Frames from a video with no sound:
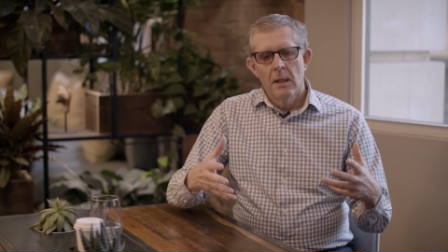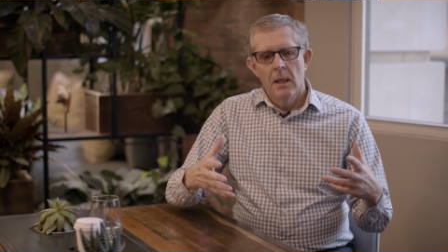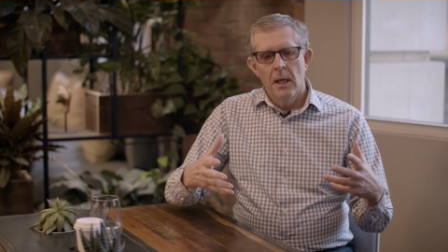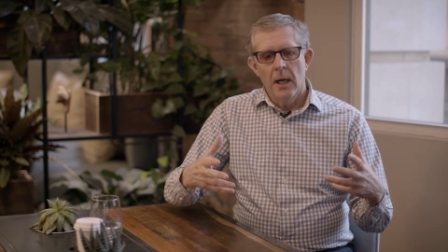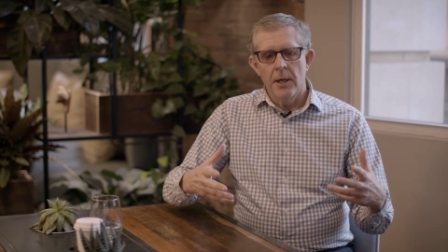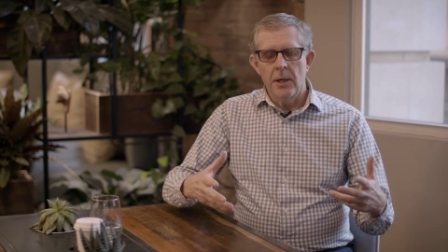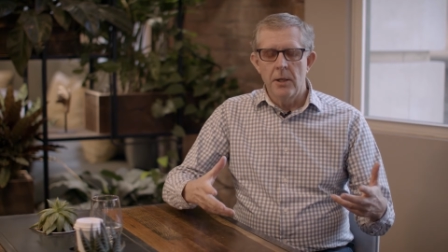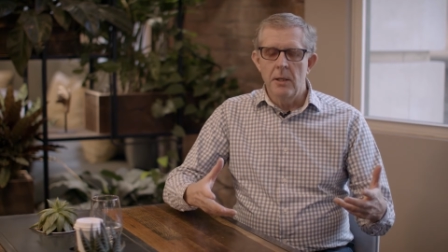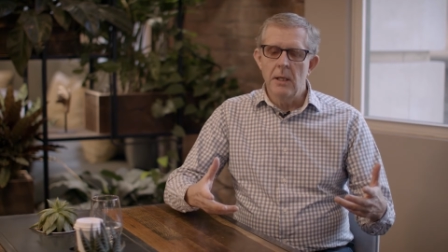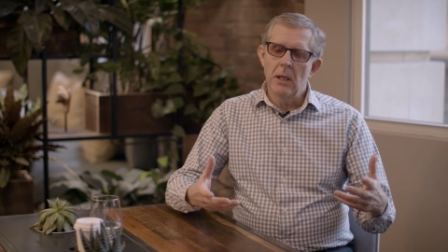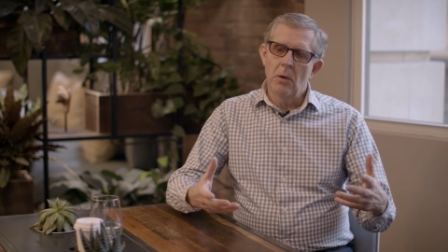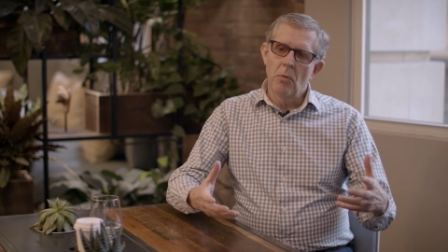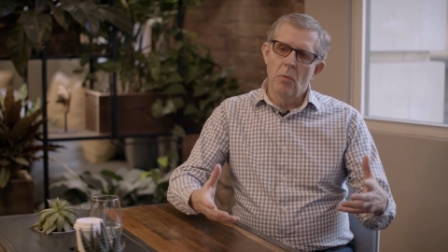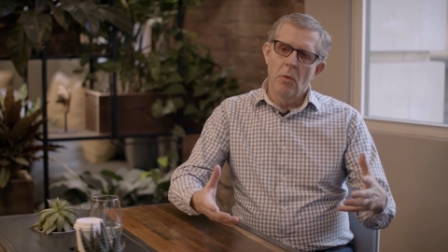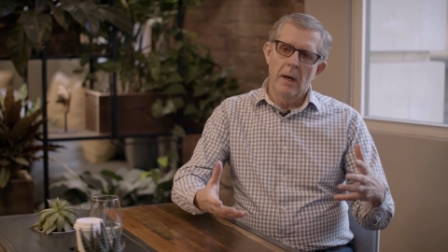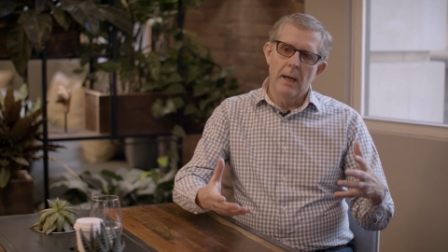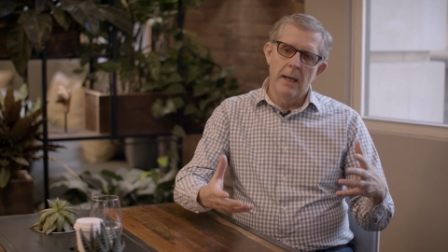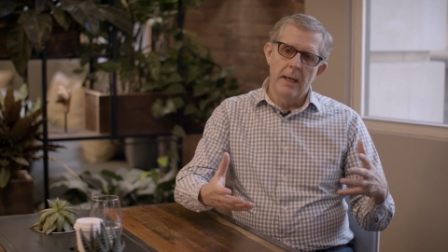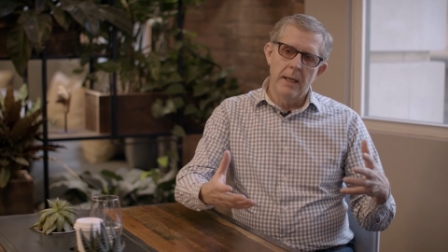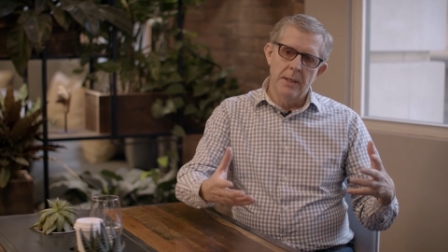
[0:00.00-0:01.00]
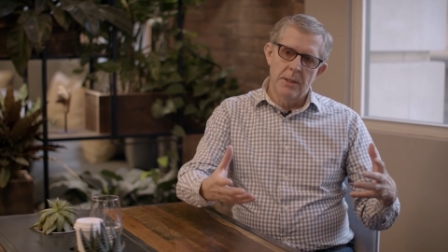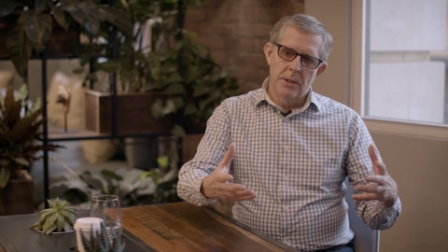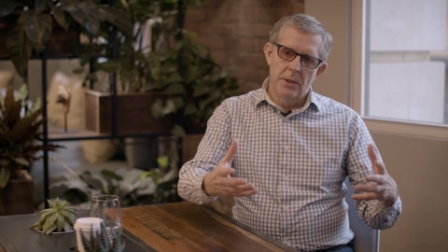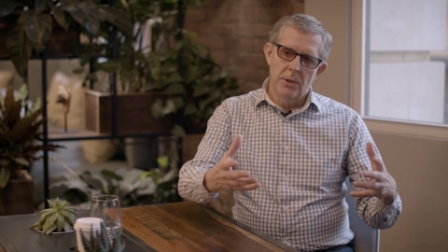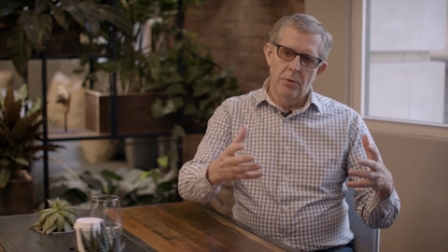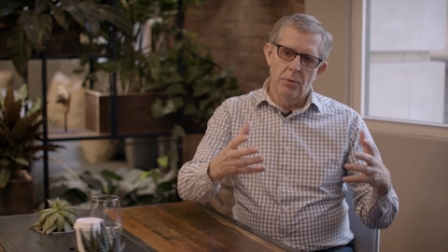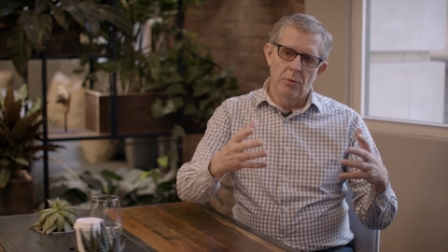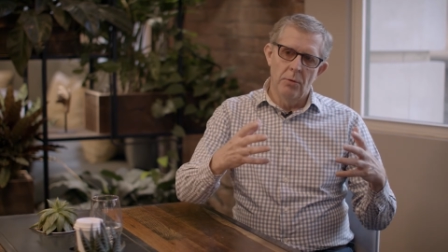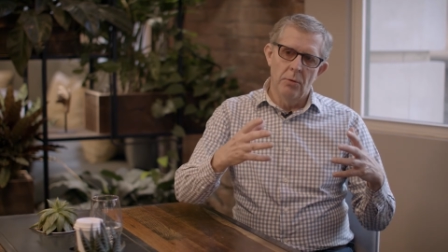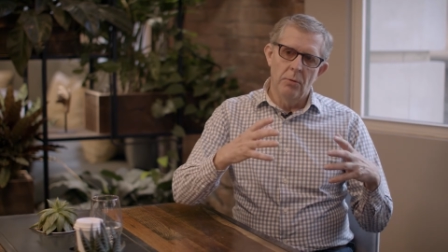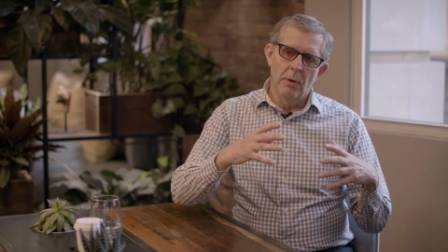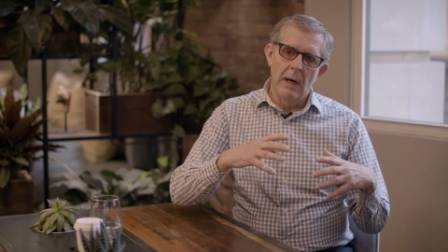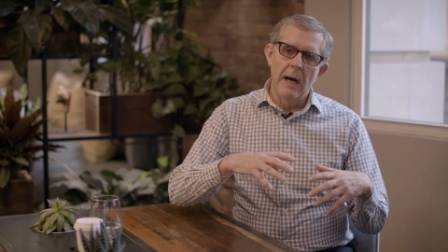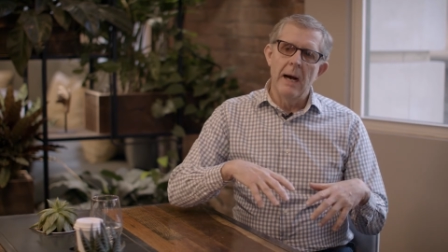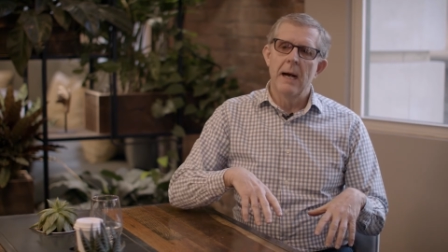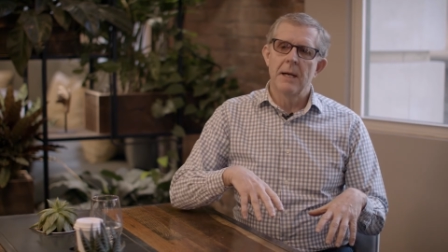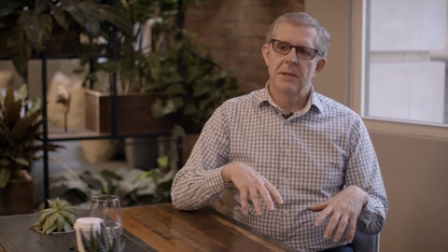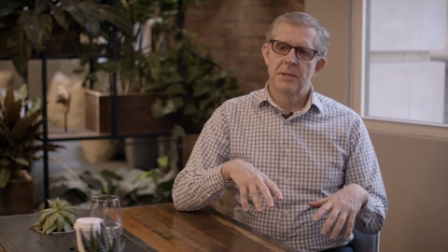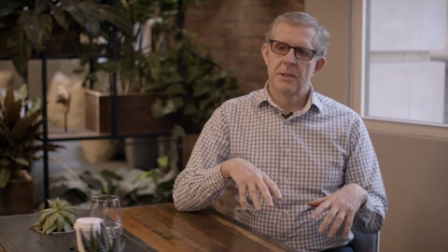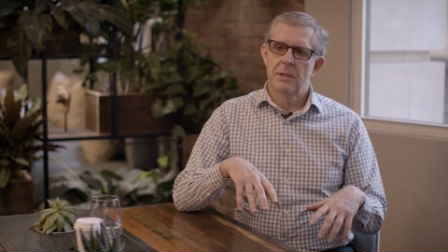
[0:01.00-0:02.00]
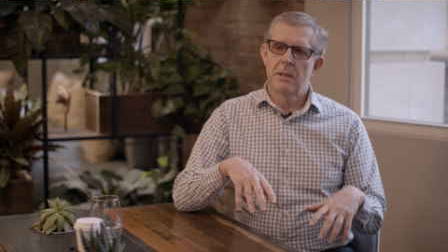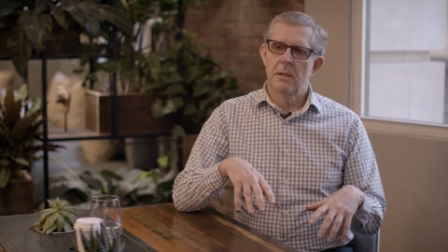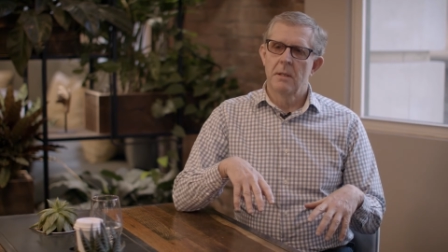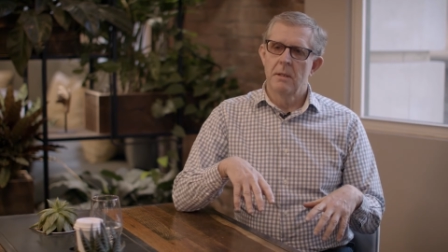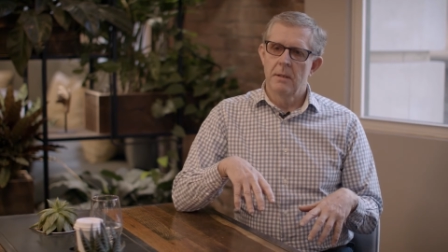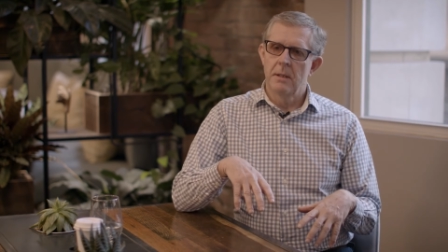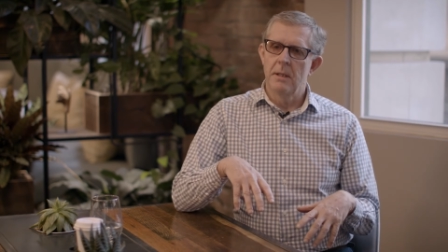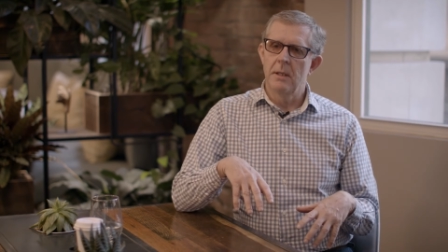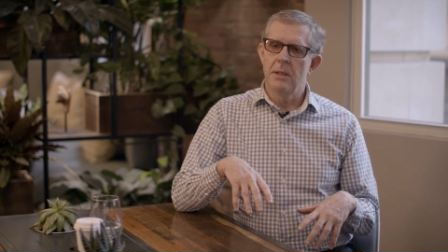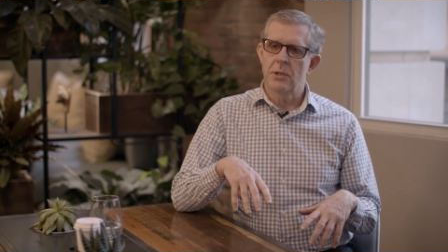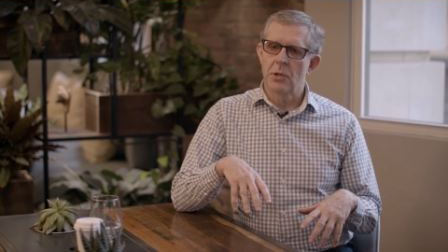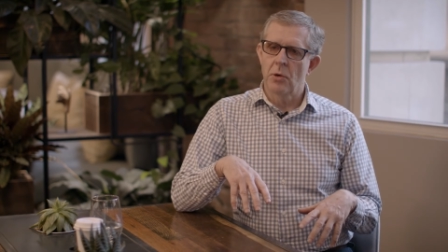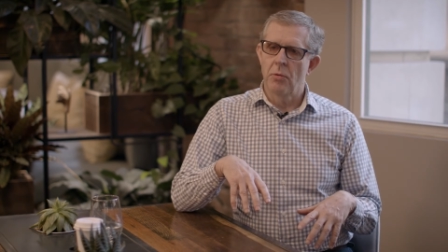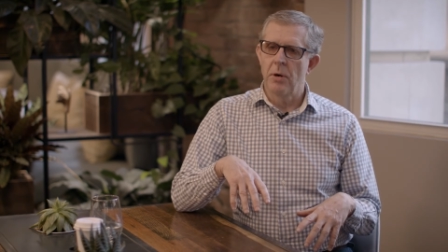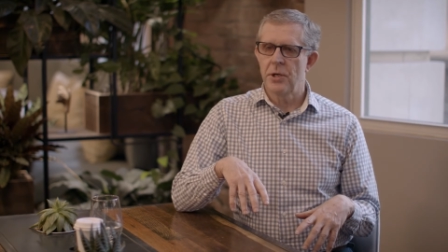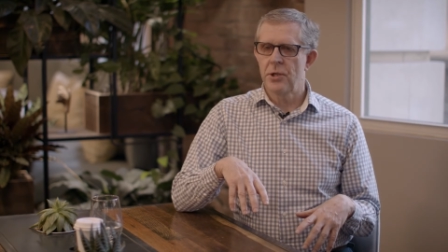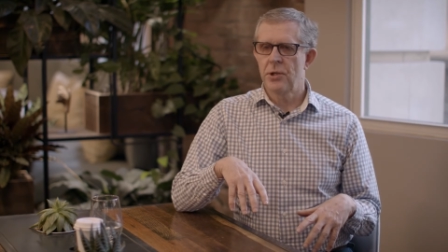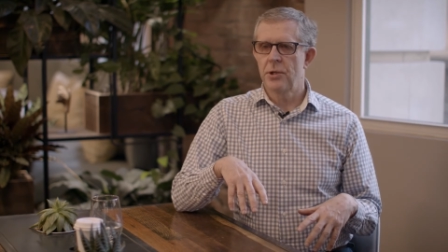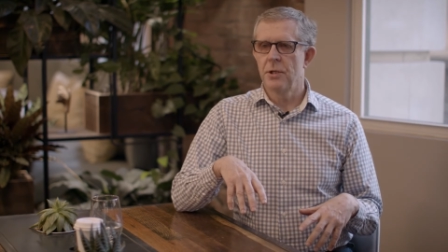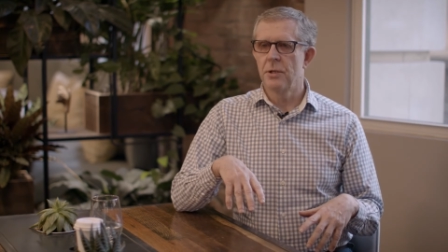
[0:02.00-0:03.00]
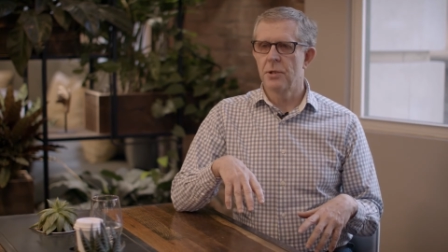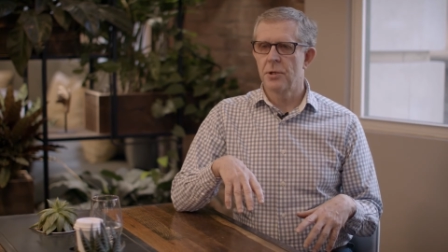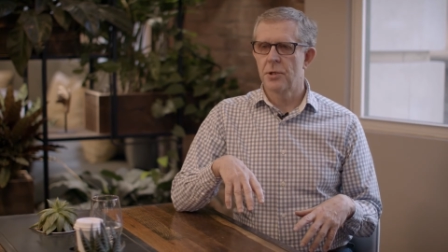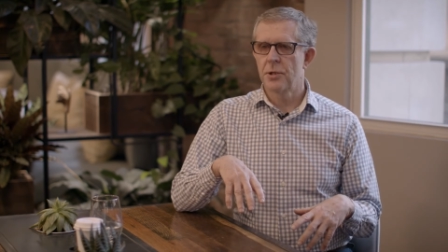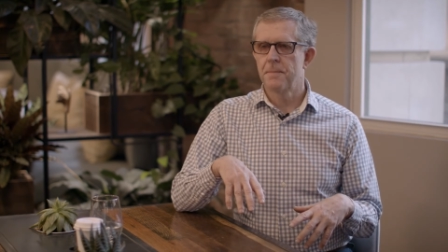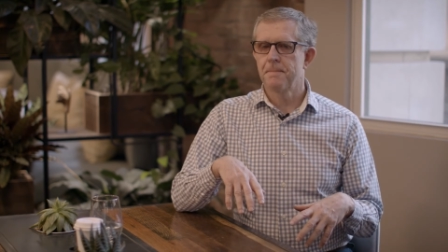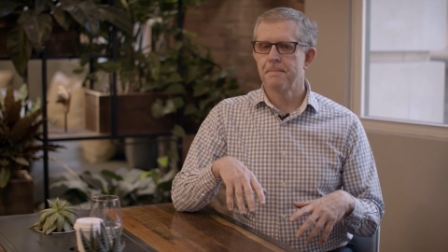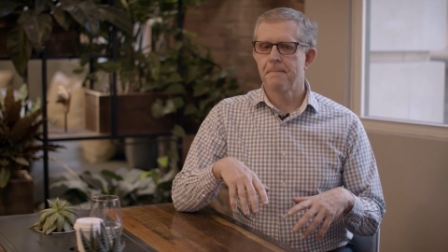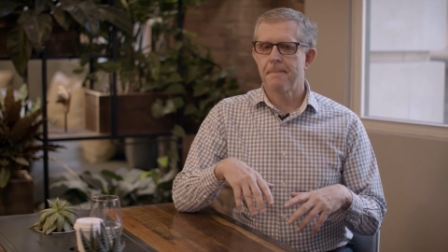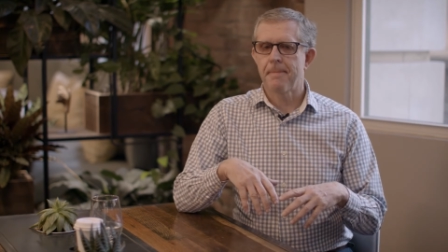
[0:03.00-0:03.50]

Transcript: a unique way to ask these questions.